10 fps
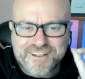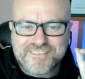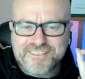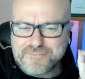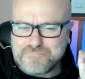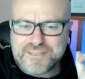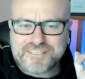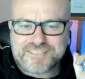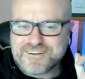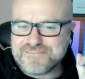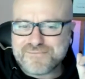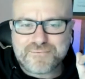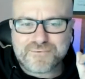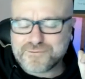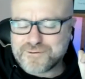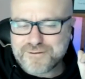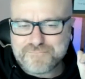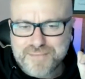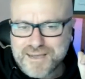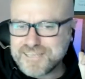The bits I remember were
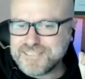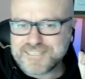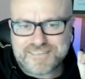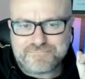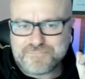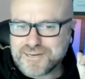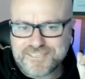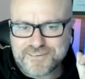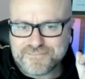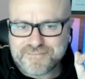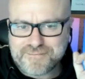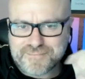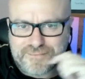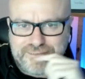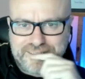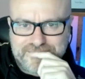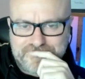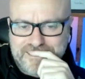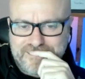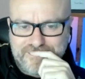amazing, but I don't remember
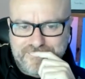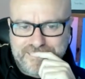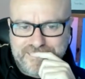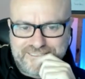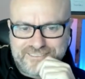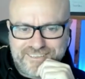any of the bits.